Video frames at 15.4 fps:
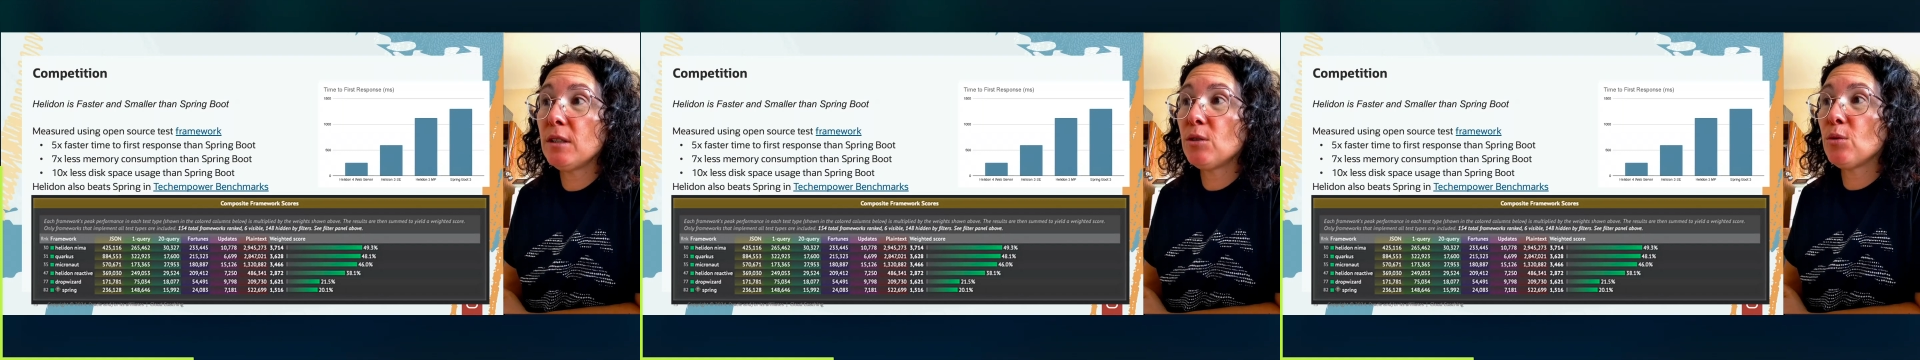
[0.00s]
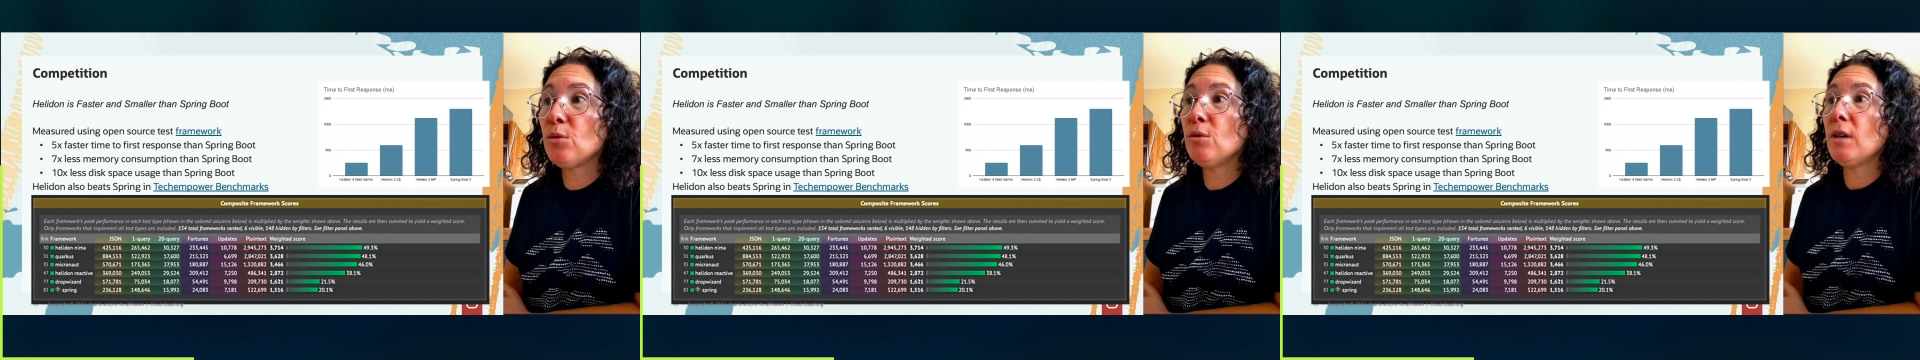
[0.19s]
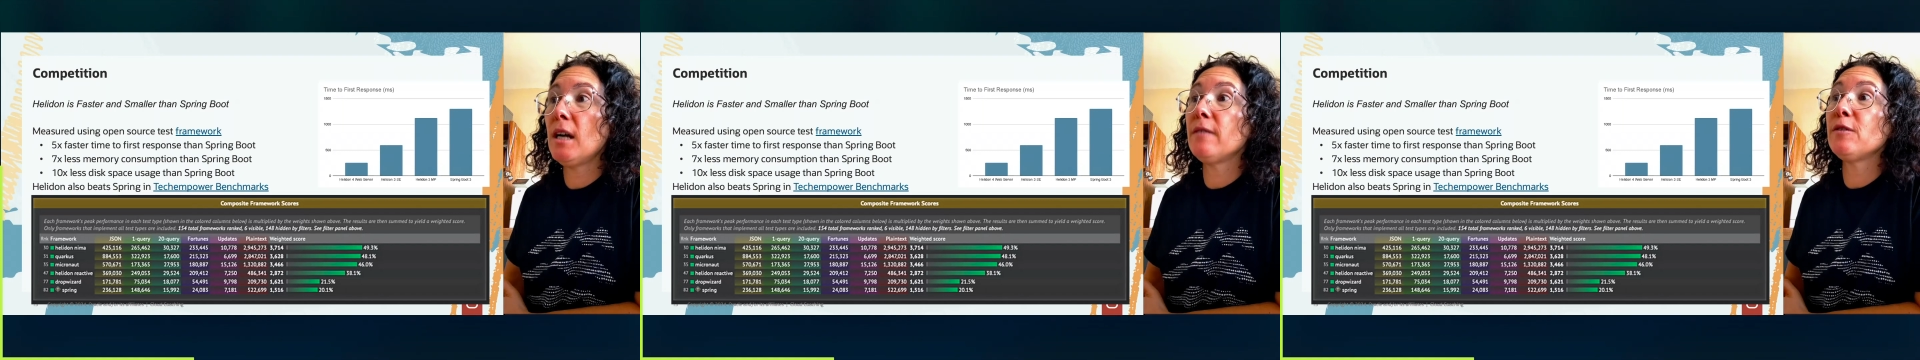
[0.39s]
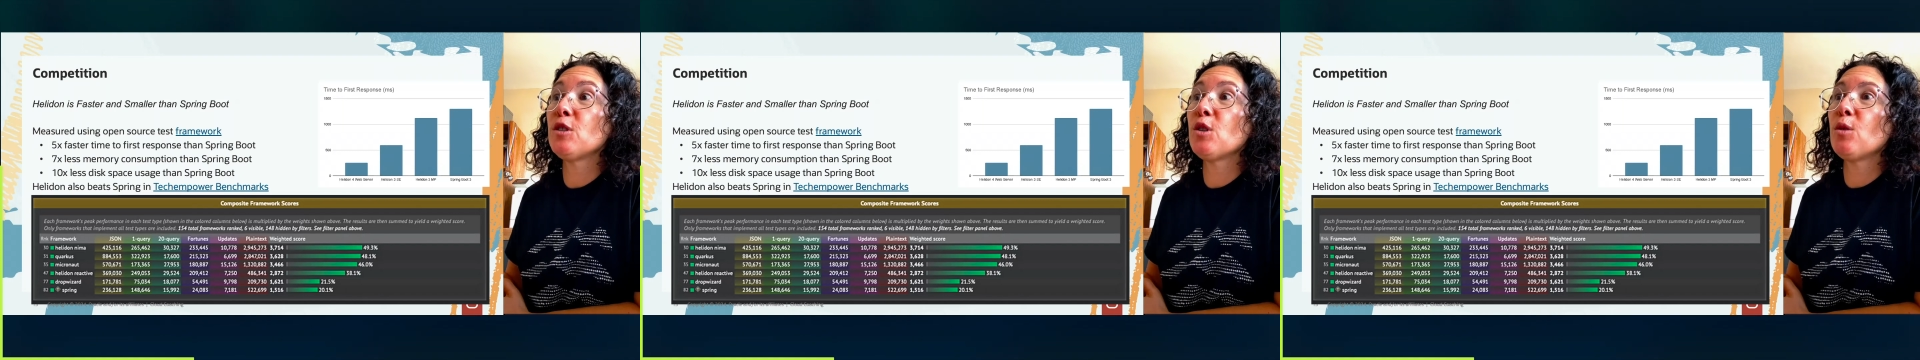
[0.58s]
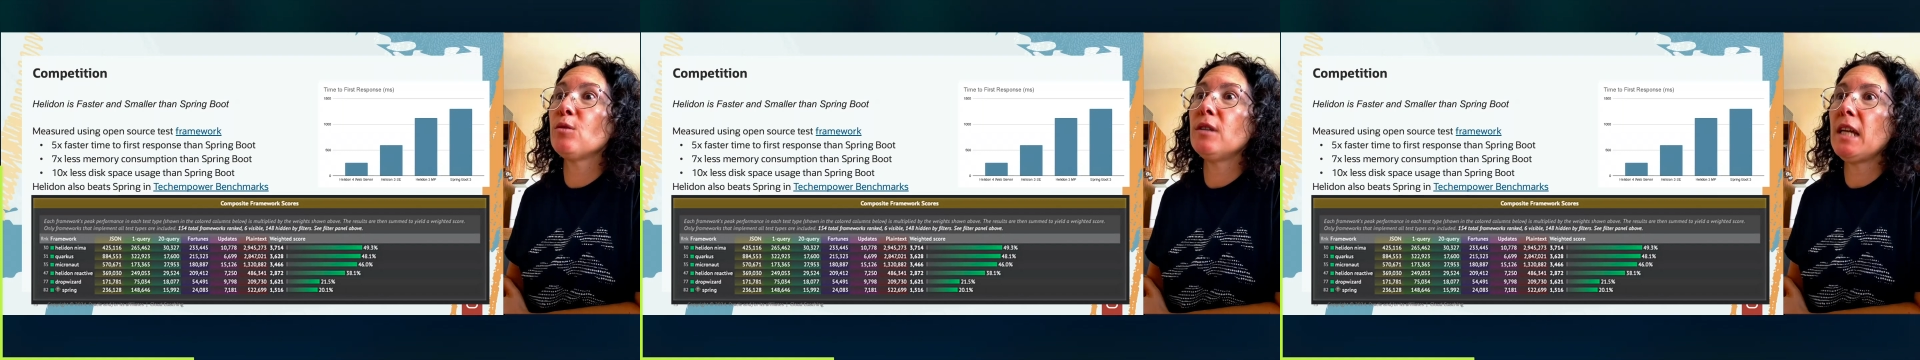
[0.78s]
22
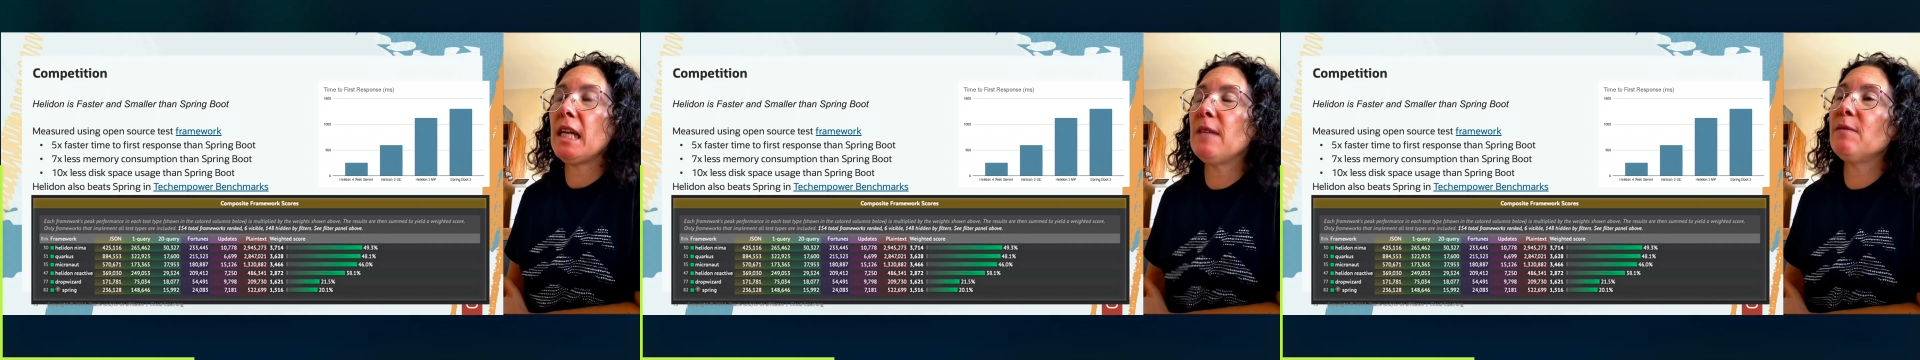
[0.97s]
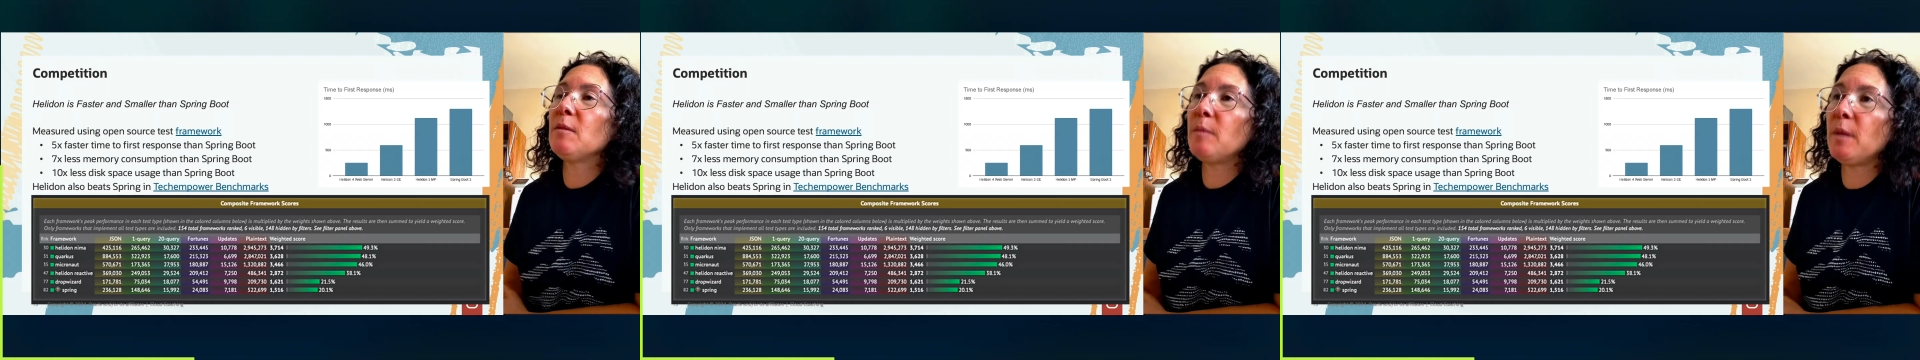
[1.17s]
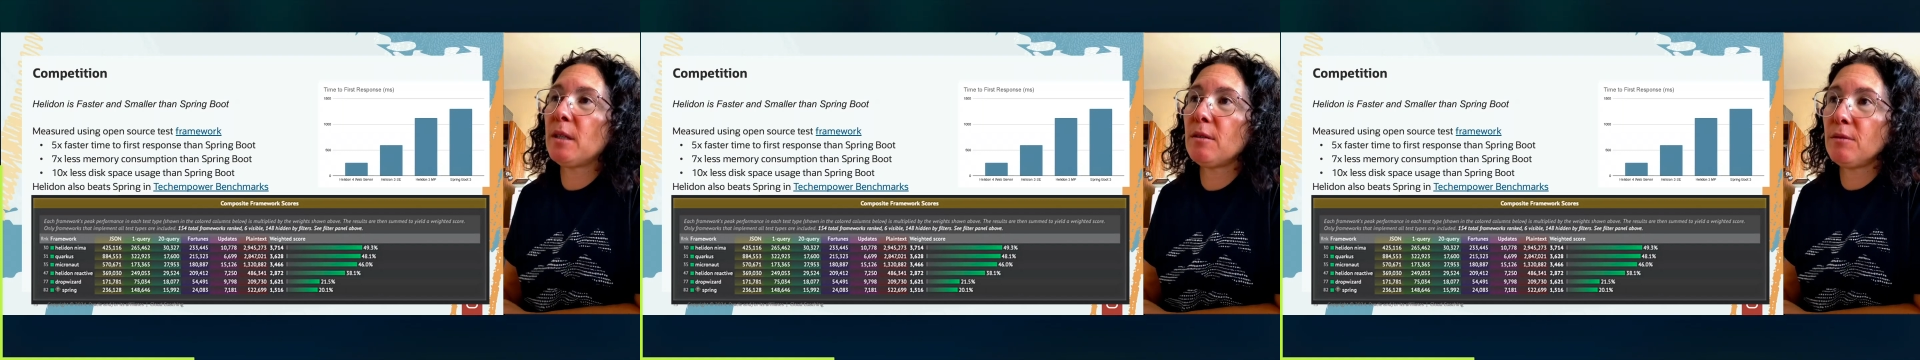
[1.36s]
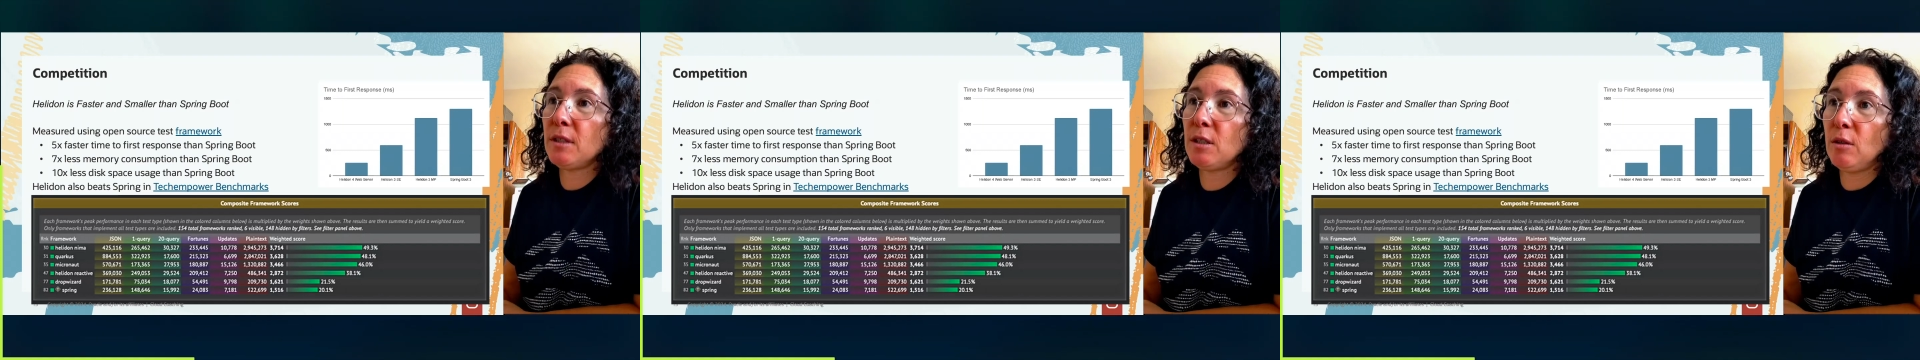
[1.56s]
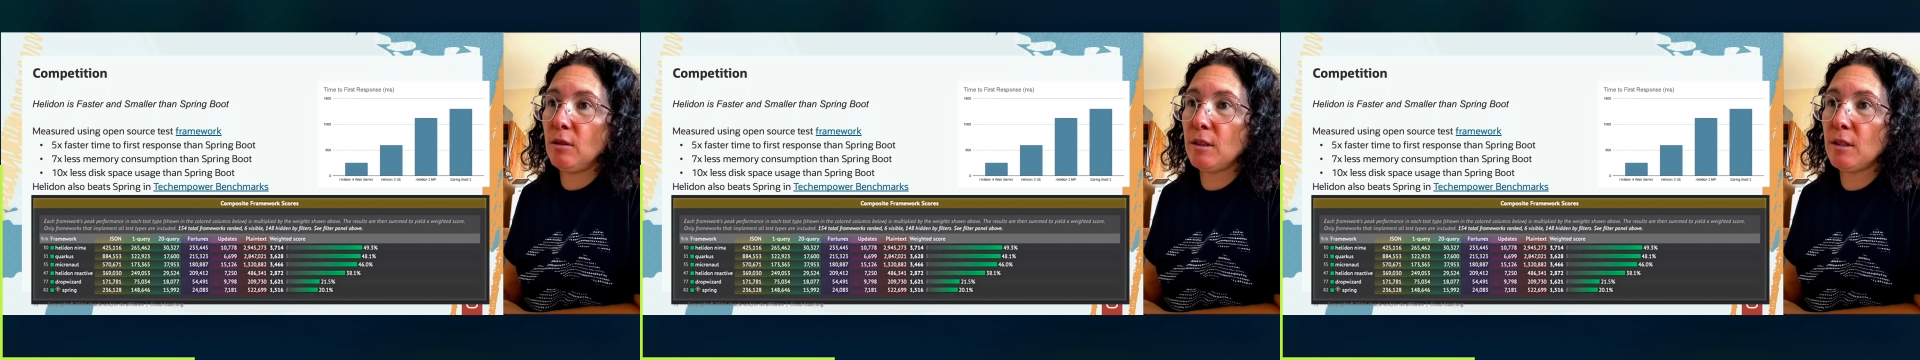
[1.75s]
have shown even better
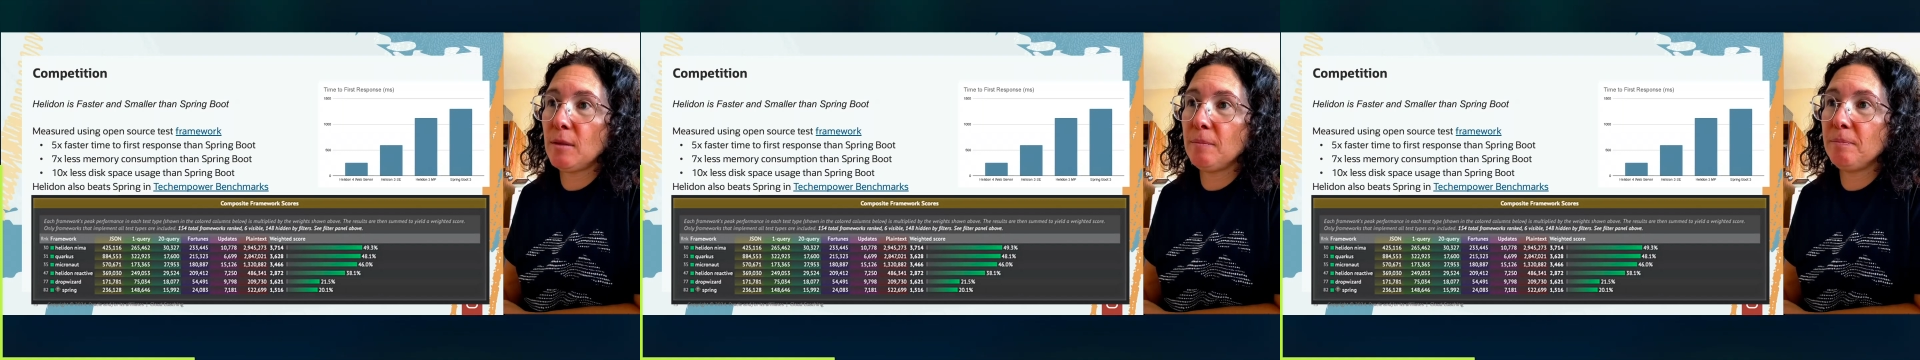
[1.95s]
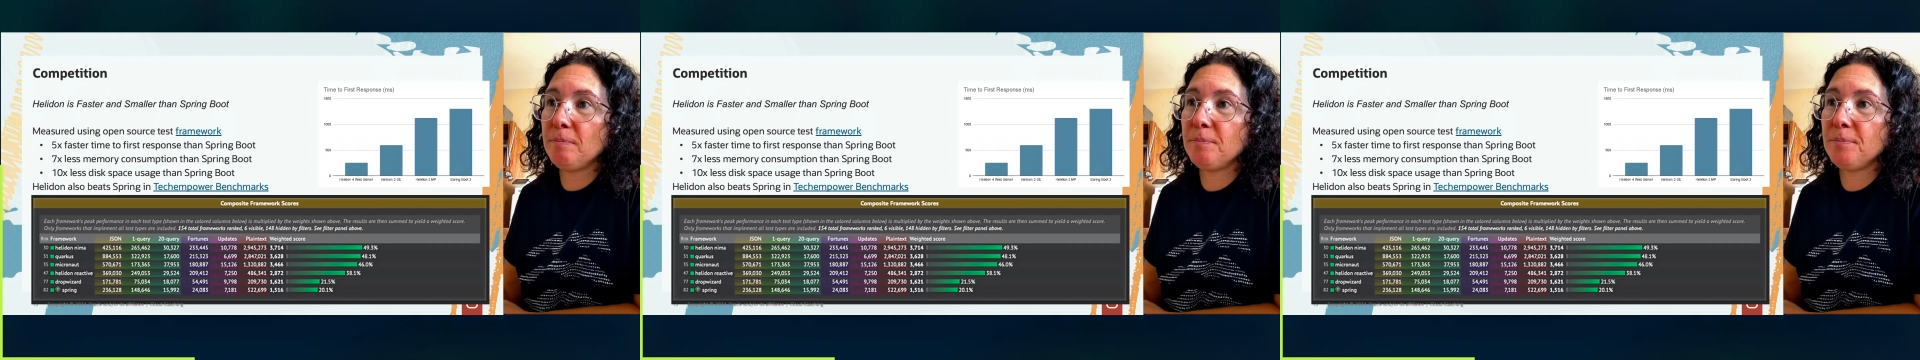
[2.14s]
results.